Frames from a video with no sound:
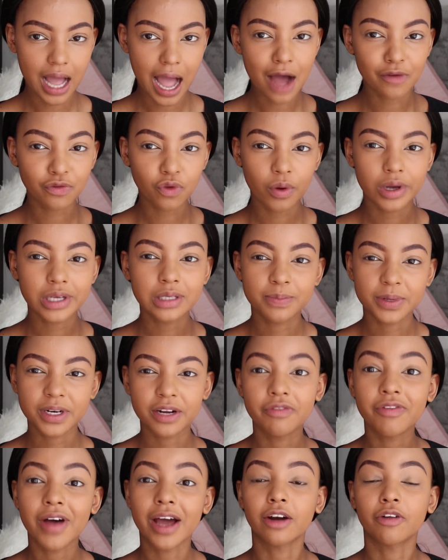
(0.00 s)
I've always been
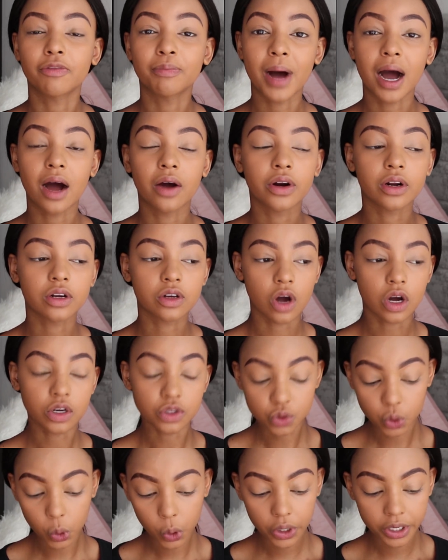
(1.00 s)
a fan of powder
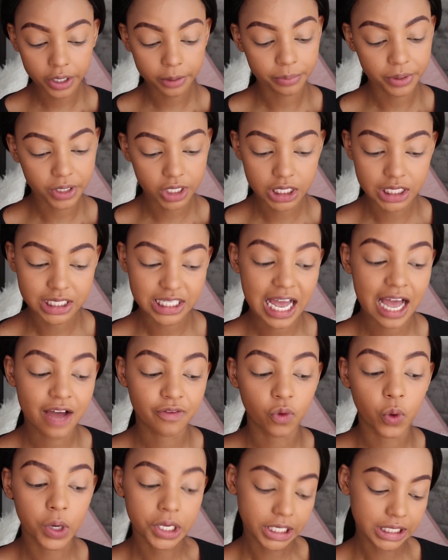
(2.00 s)
contouring because I
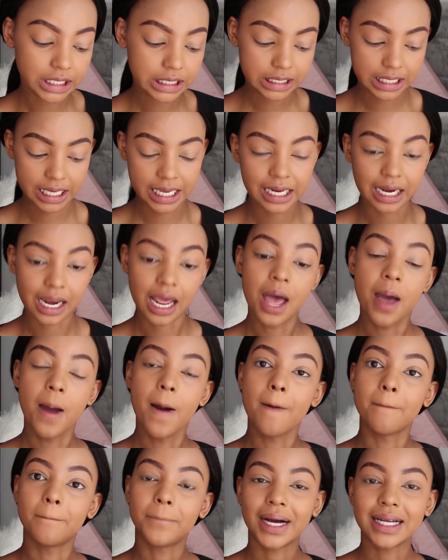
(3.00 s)
have oily skin,
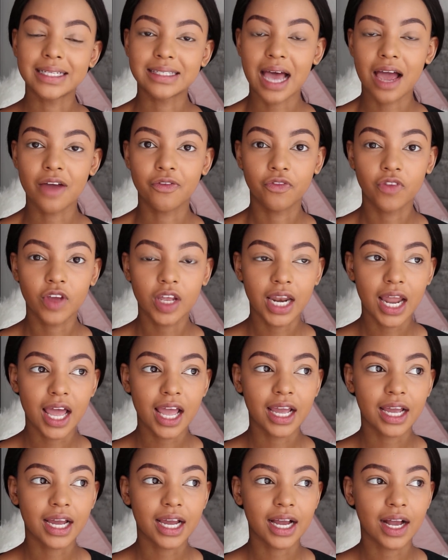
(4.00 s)
but I feel
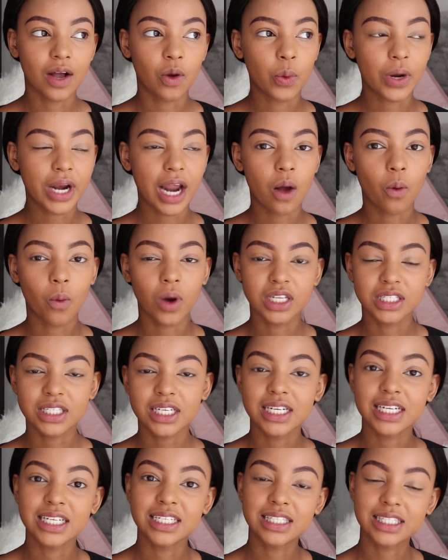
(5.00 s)
like when I
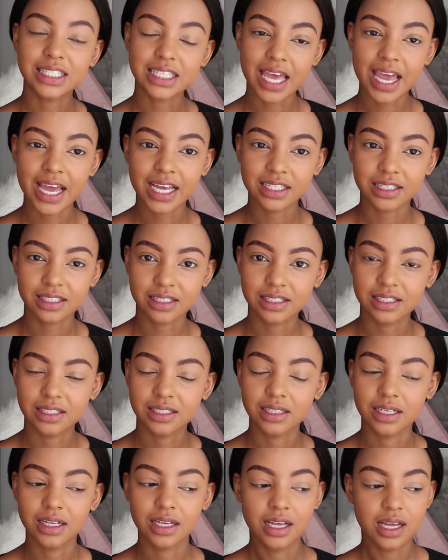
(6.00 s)
want an
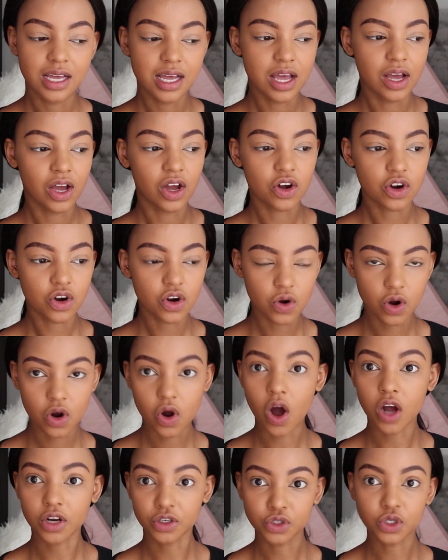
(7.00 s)
intense
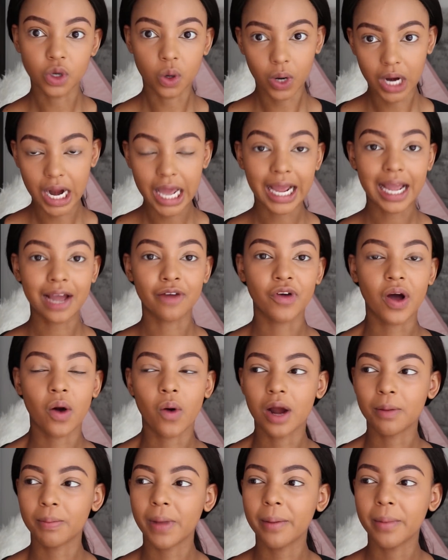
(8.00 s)
contour, like if I
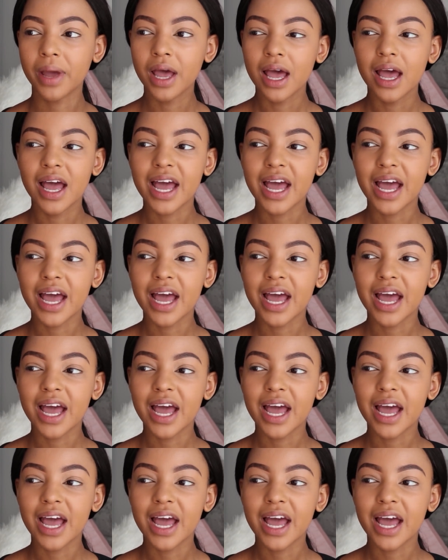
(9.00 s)
want an